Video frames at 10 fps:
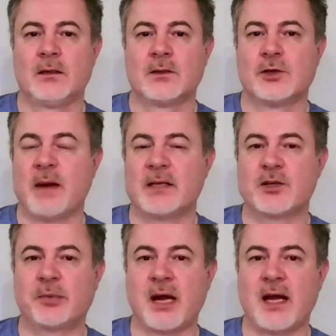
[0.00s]
To my
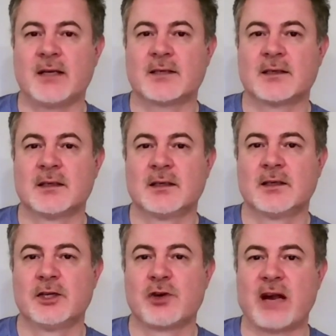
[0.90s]
surprise,
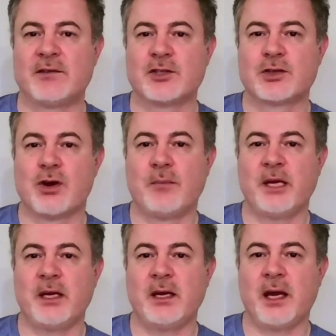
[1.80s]
the driver saw
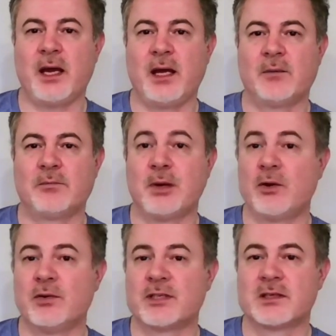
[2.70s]
me and
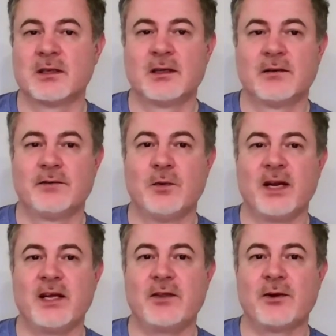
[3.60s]
posed for what
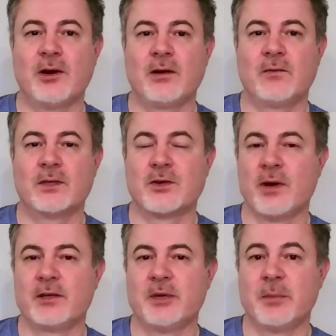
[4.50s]
he thought was going
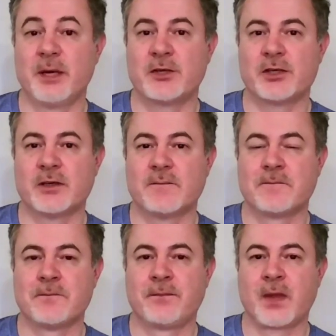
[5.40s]
to be a picture.
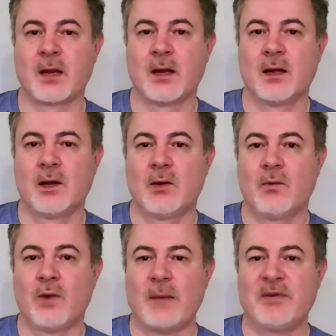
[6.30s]

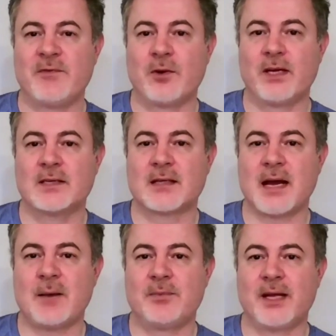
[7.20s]
Right before he
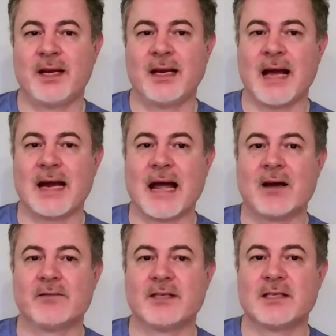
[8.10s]
stopped and got out
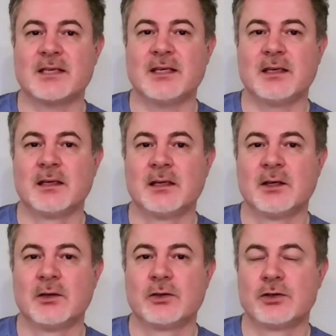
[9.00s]
of his seat
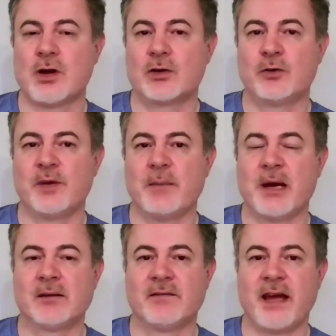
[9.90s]
to talk to me
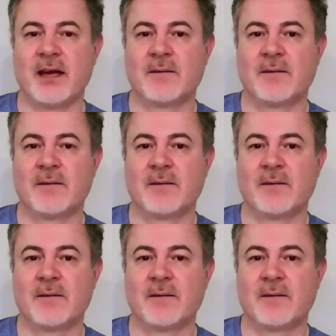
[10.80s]
about the van.